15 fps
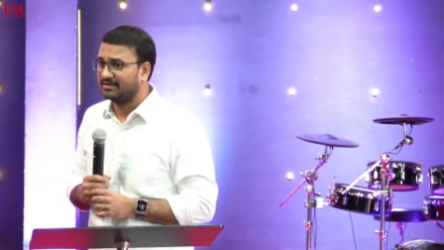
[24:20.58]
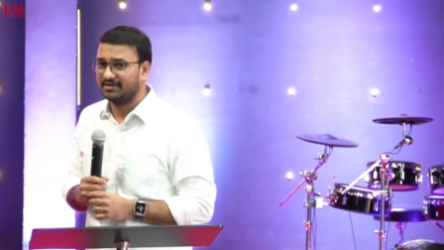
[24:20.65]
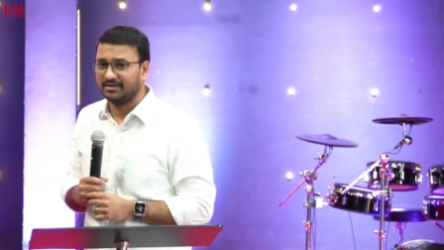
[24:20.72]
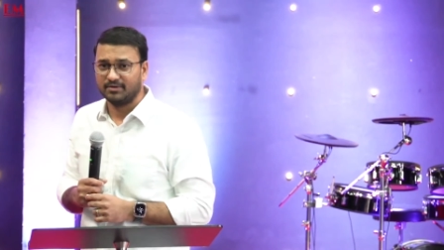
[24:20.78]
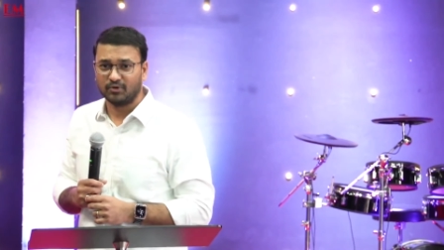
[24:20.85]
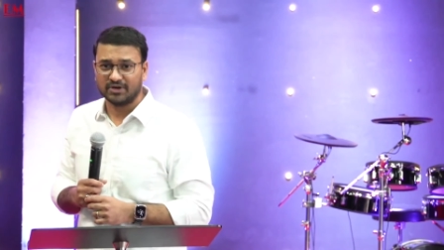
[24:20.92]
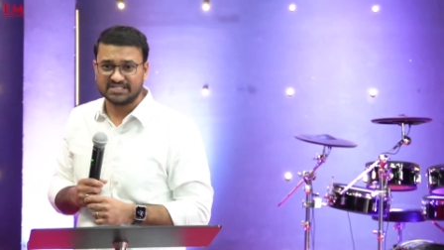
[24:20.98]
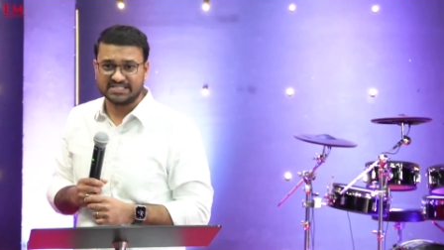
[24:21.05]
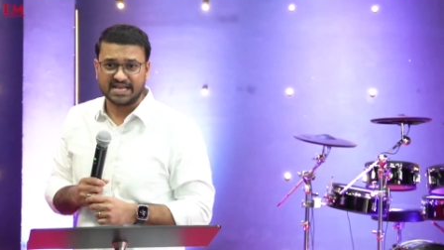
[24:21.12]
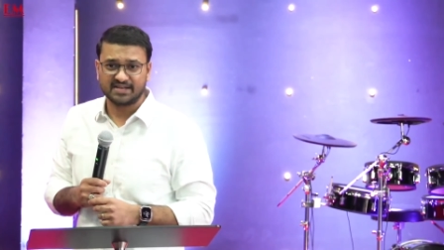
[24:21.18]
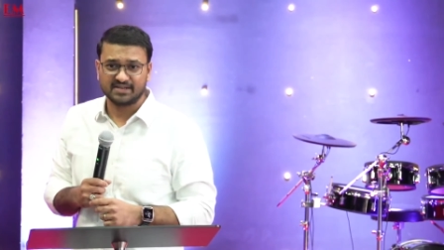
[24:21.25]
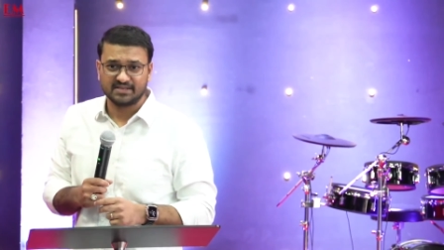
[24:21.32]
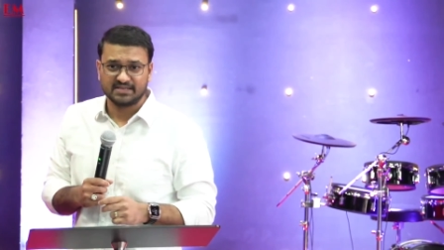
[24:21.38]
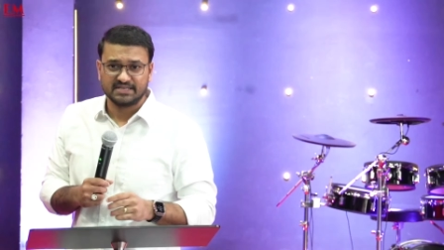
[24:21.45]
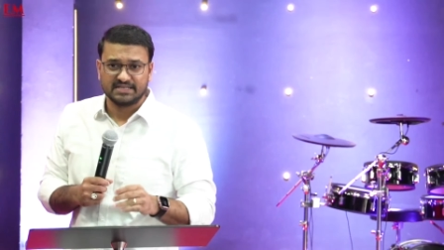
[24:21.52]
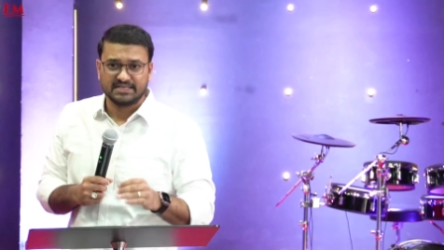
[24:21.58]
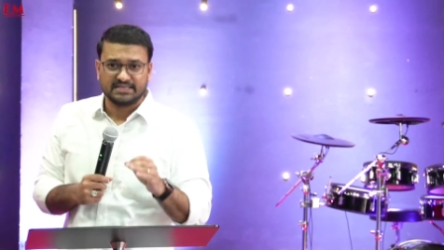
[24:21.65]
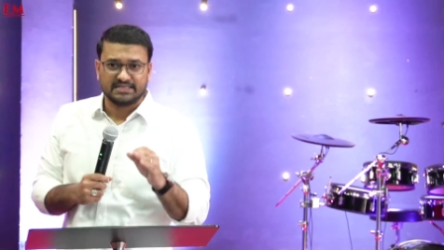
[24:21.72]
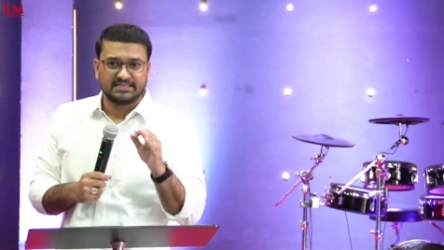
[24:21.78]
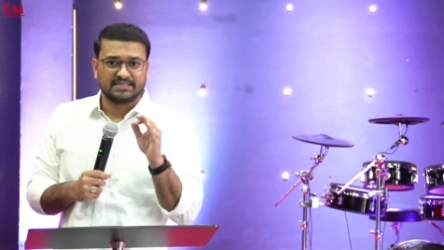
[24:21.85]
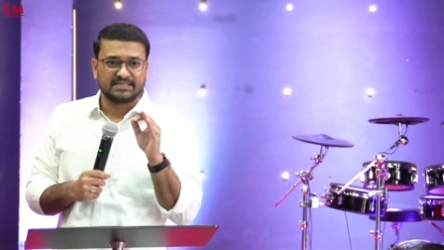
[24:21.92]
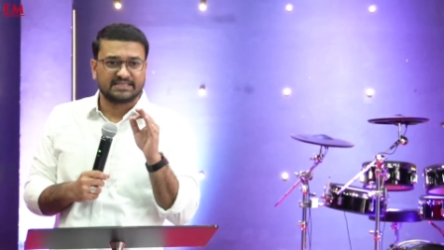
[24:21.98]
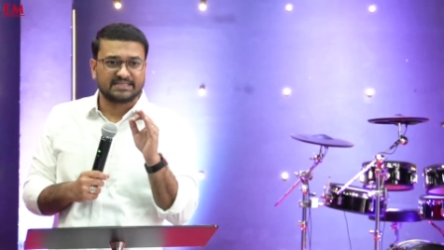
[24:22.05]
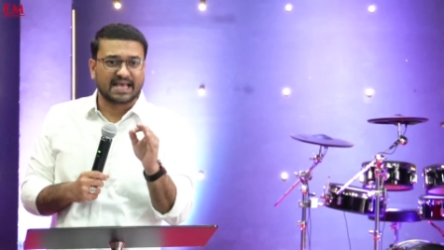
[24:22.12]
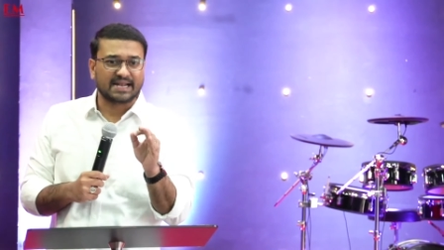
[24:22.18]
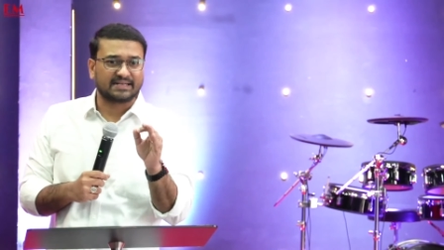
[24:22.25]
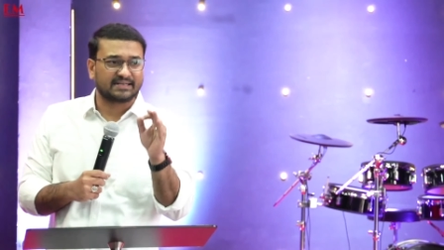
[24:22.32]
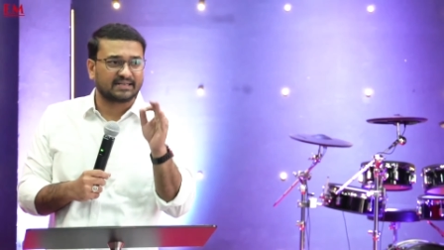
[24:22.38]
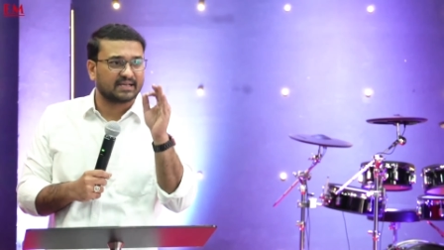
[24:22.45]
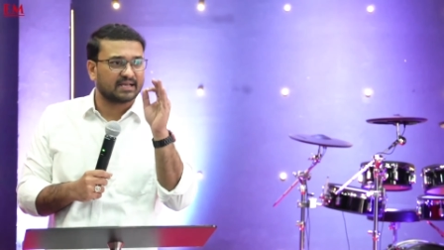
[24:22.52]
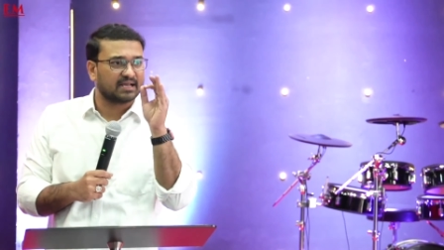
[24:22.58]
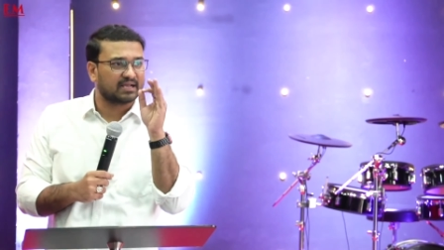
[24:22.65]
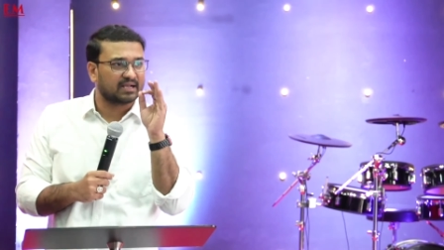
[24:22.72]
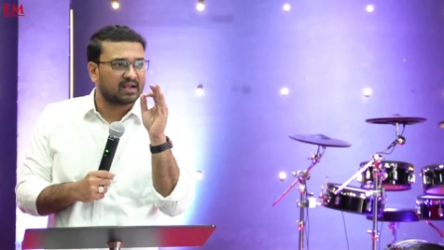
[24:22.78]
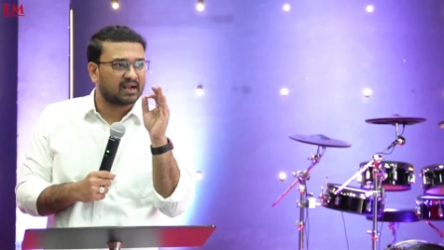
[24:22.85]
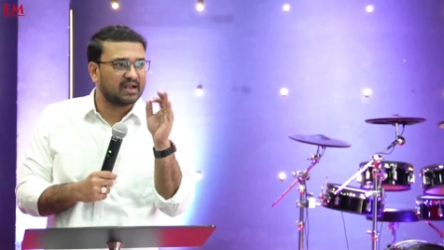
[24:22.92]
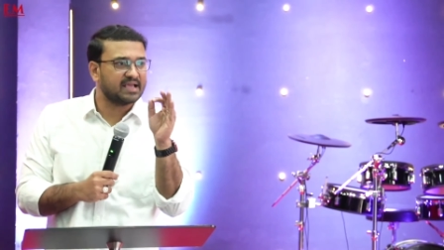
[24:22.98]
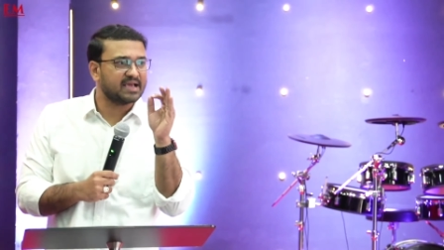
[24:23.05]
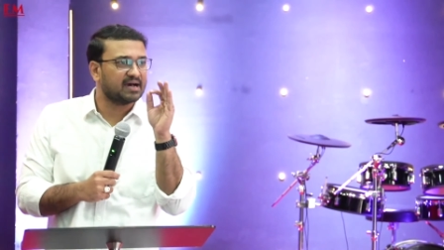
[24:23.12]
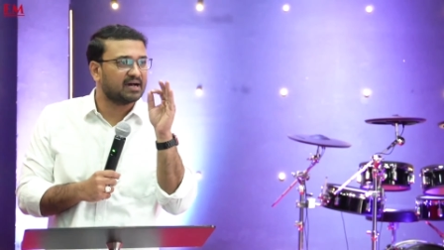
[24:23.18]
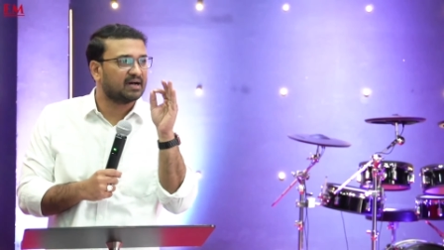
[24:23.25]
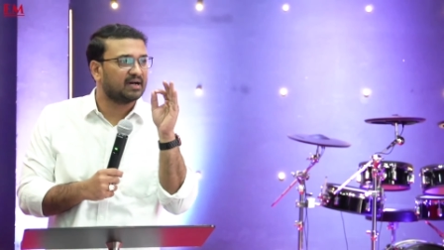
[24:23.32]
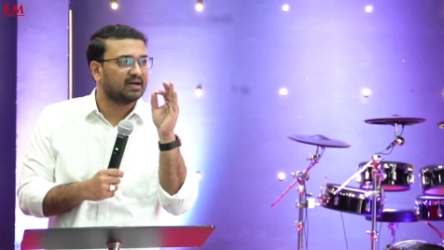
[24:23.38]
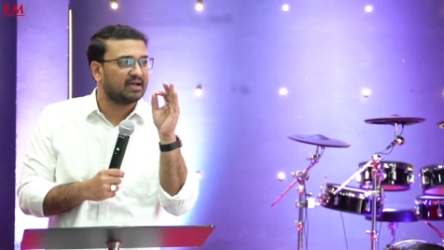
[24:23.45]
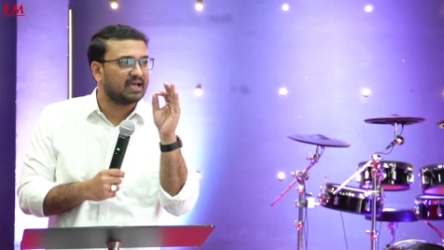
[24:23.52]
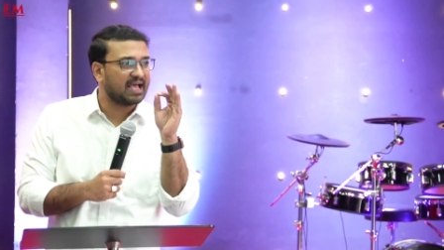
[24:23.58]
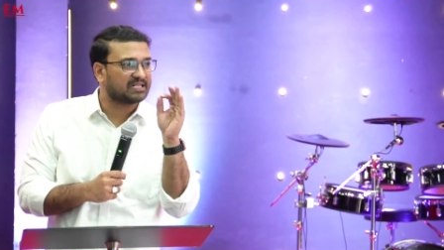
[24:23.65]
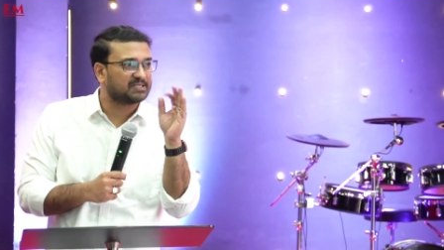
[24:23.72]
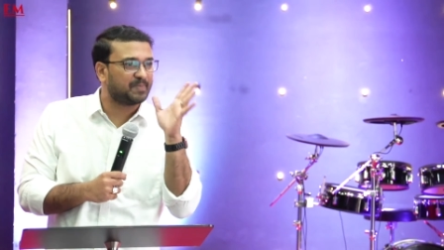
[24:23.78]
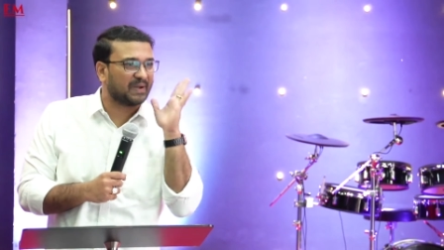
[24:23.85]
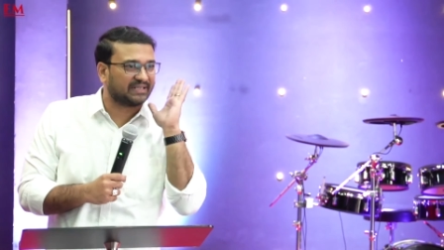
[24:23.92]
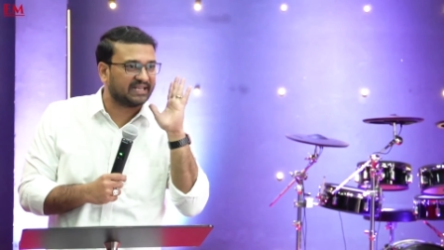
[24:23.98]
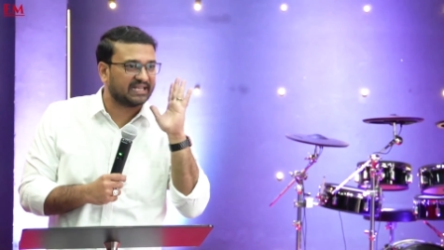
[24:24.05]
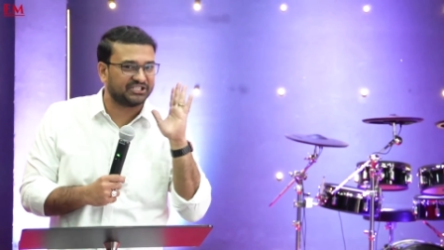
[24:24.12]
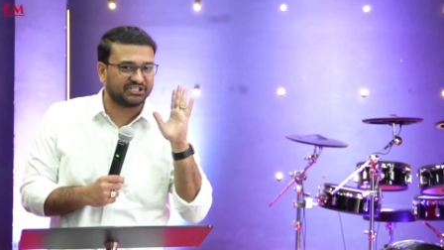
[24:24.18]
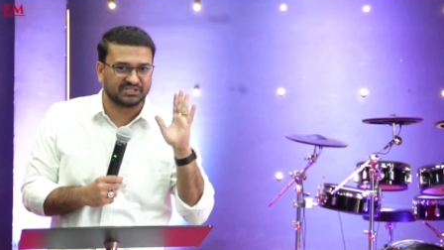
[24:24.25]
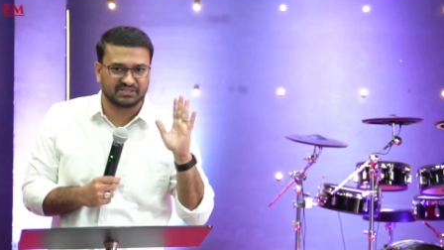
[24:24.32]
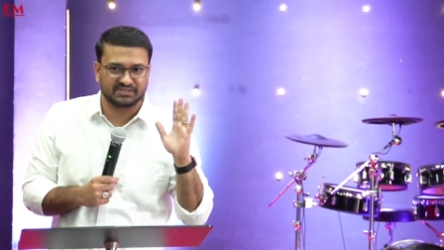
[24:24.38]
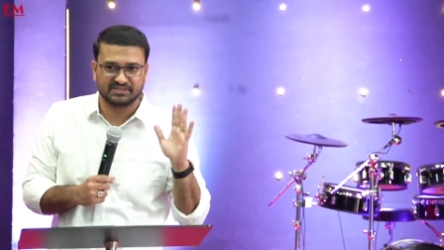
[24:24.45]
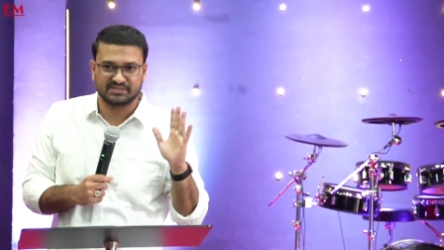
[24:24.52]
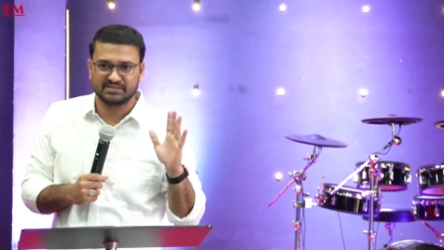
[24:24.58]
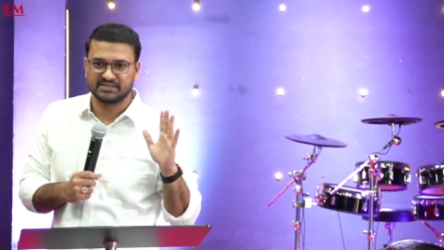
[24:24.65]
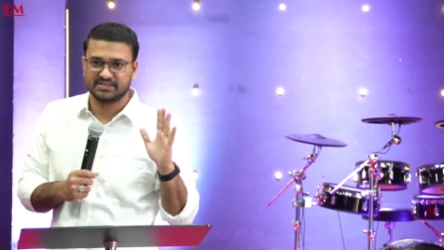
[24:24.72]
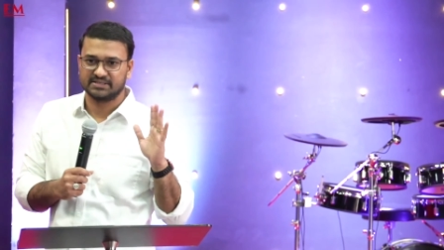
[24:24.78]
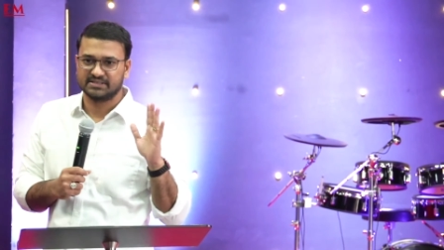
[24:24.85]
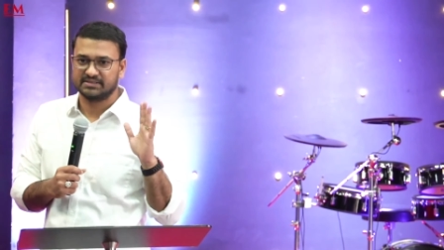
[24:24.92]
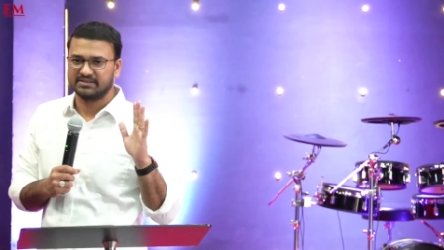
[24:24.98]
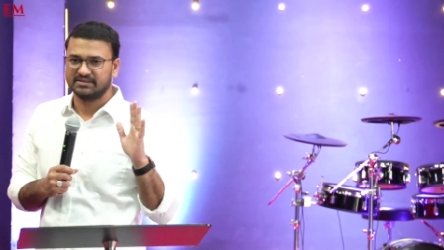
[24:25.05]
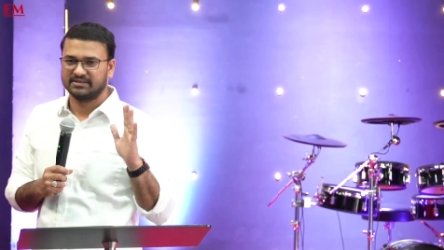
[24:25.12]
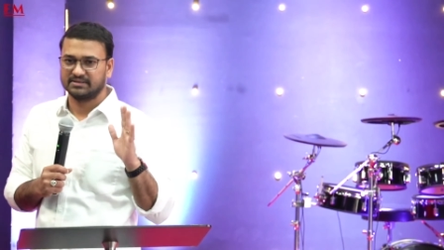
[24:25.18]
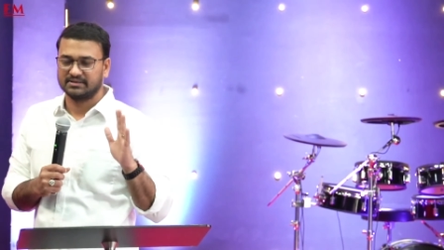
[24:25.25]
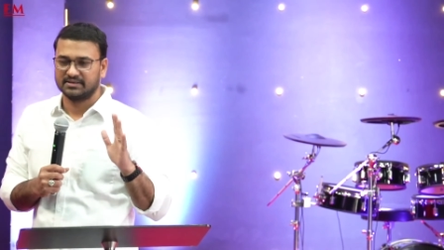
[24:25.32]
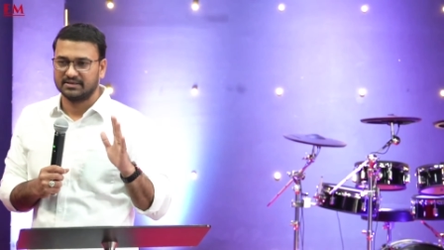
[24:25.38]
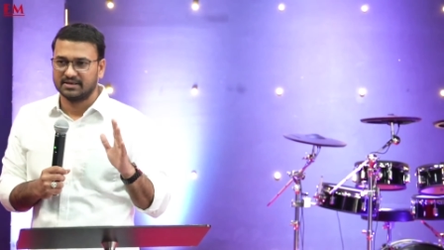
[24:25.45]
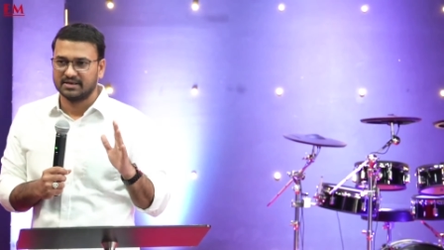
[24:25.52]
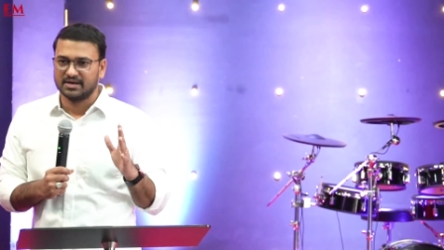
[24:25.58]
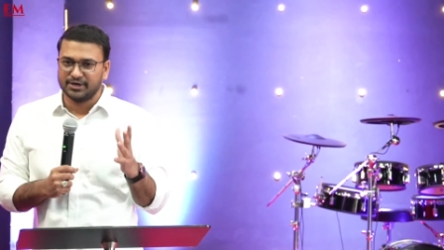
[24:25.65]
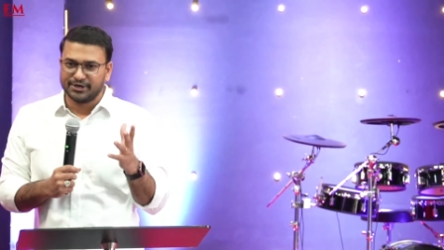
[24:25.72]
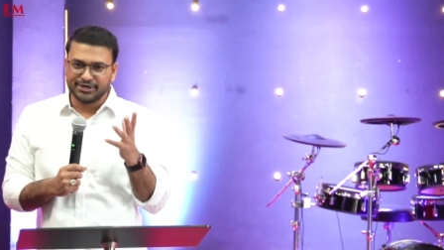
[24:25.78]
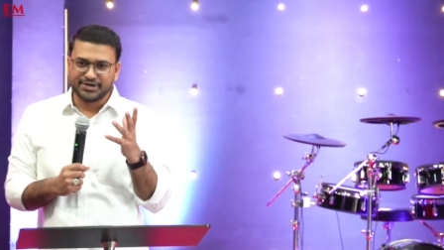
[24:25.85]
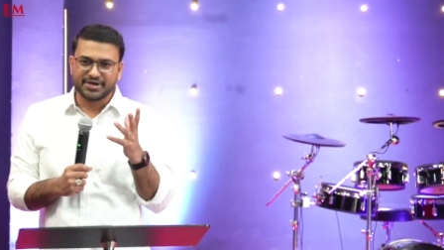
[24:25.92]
What is that? Set clear expectations. Do you